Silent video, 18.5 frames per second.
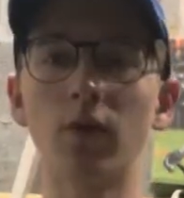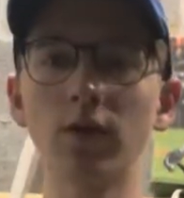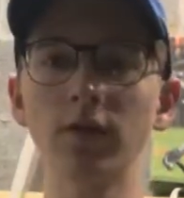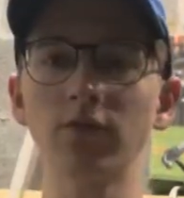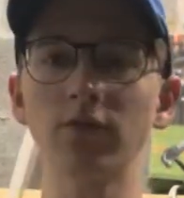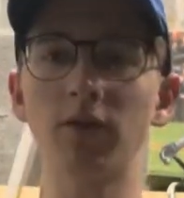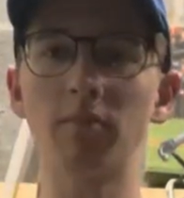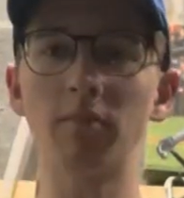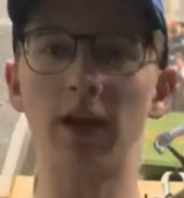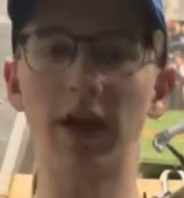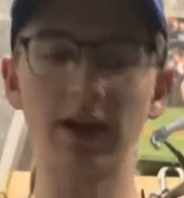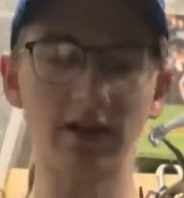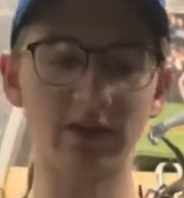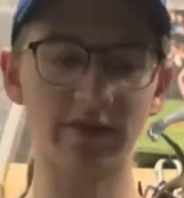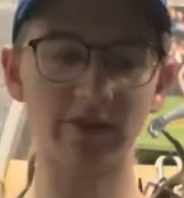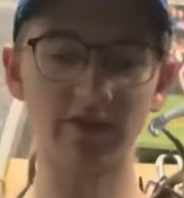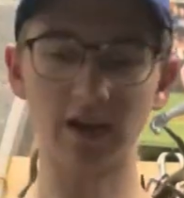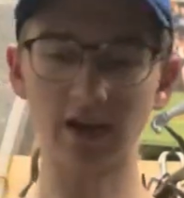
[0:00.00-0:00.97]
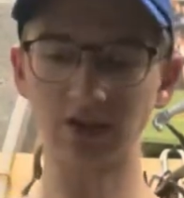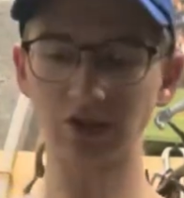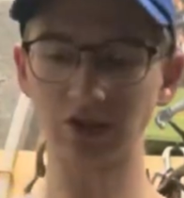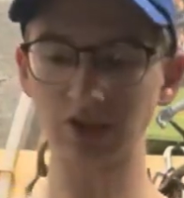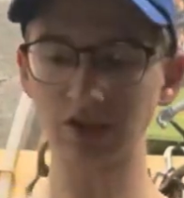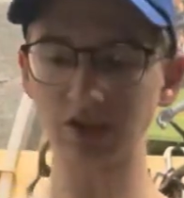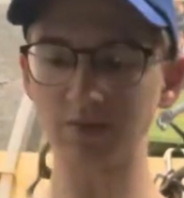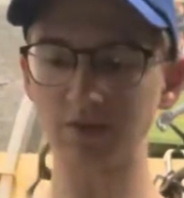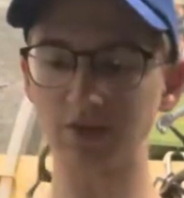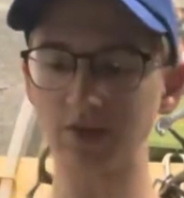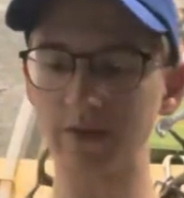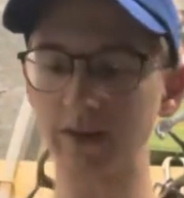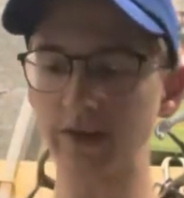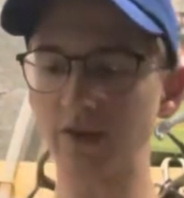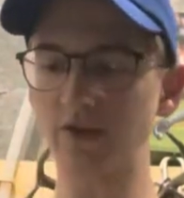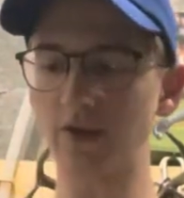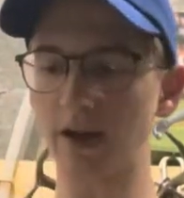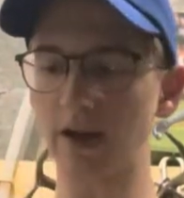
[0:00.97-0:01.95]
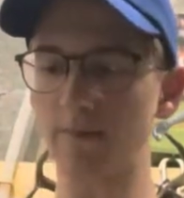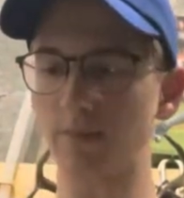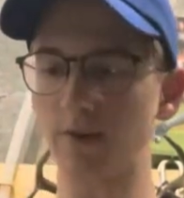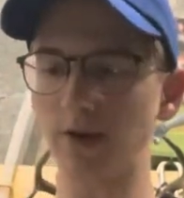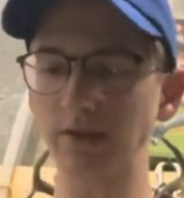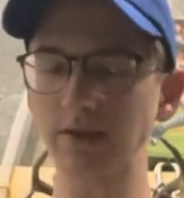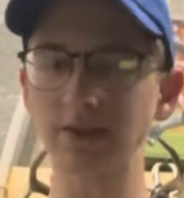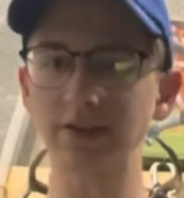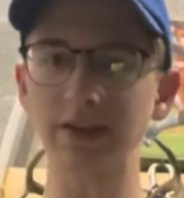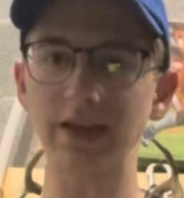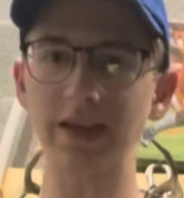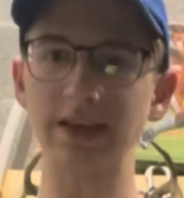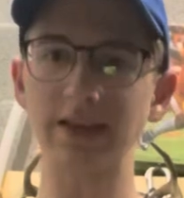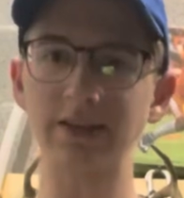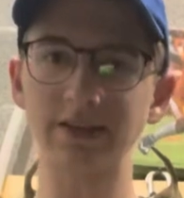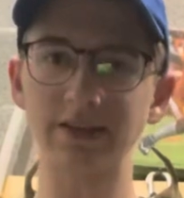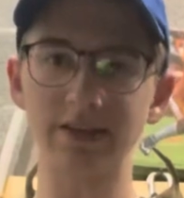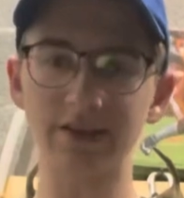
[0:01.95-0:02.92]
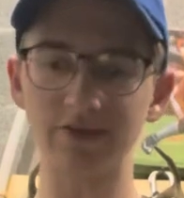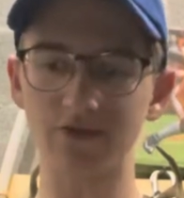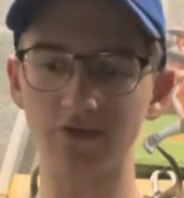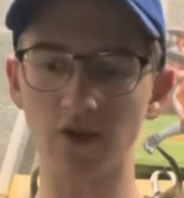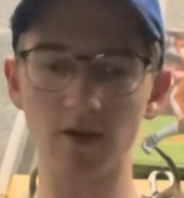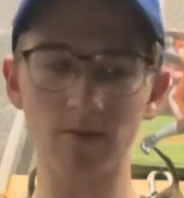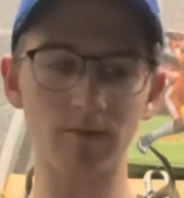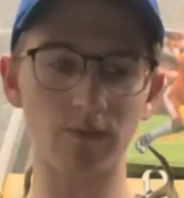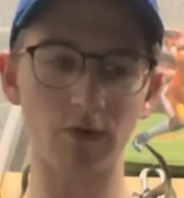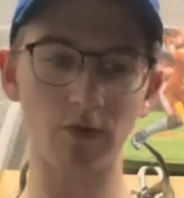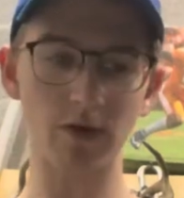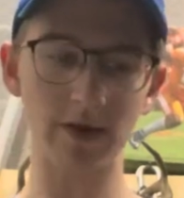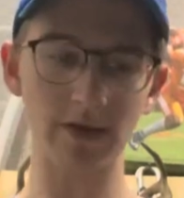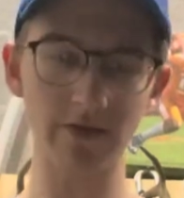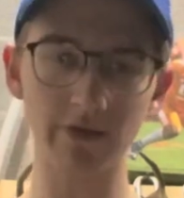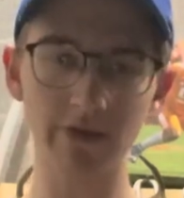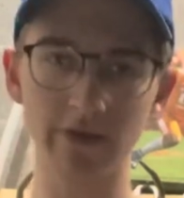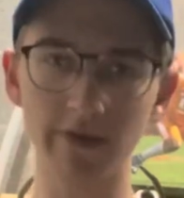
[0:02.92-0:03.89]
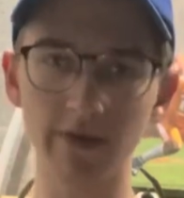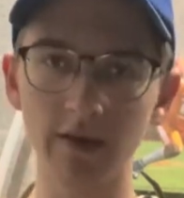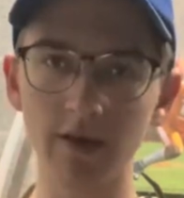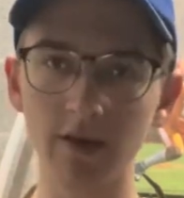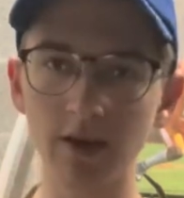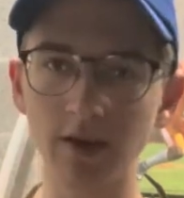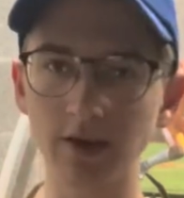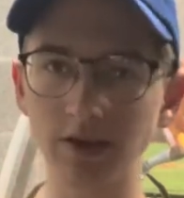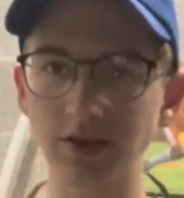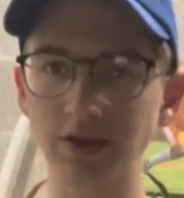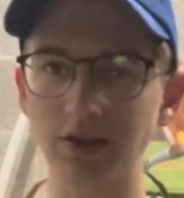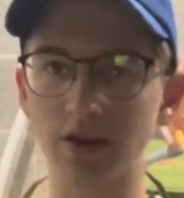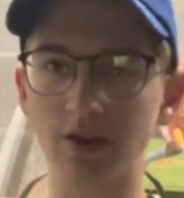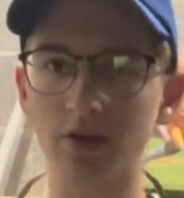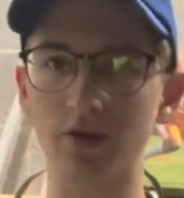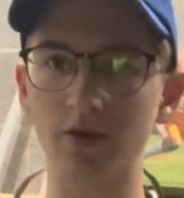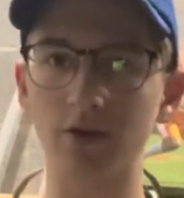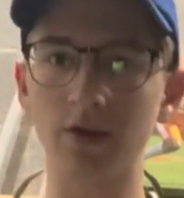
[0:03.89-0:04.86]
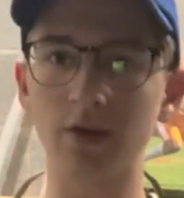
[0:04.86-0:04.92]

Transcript: of the main distinctions between crampons is the front points. So